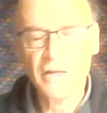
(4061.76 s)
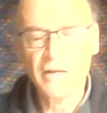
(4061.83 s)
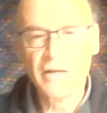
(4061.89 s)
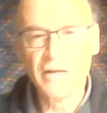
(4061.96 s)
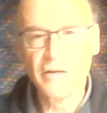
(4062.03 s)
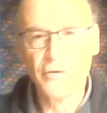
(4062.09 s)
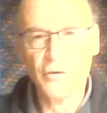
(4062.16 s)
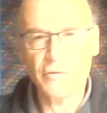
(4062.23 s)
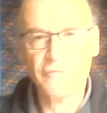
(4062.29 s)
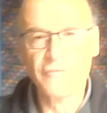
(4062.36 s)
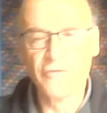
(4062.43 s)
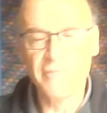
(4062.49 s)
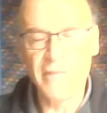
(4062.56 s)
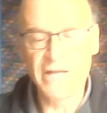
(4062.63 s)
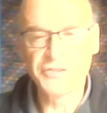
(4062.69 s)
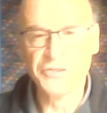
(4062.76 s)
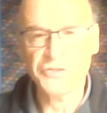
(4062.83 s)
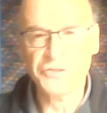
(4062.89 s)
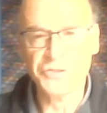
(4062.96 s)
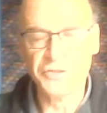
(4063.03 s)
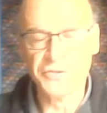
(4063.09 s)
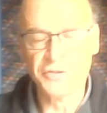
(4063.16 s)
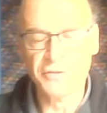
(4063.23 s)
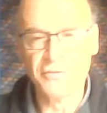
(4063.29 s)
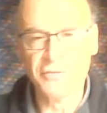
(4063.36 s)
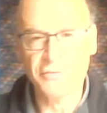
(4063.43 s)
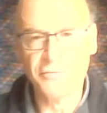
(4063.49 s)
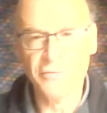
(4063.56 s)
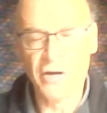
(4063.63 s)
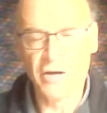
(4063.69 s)
go for the messenger
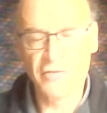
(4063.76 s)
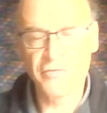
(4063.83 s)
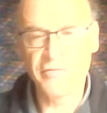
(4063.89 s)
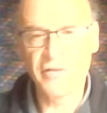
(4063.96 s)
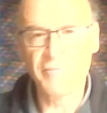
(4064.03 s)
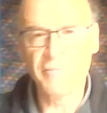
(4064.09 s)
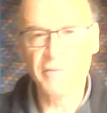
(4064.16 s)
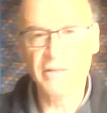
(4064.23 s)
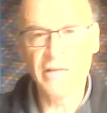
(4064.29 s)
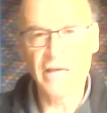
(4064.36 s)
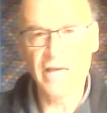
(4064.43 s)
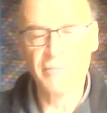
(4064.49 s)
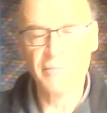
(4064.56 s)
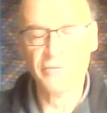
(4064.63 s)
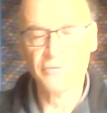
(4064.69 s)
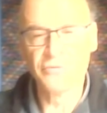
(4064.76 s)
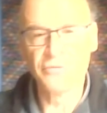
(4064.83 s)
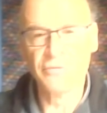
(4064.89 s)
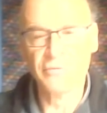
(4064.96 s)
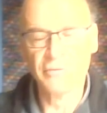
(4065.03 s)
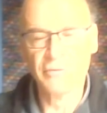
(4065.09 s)
rather than being able to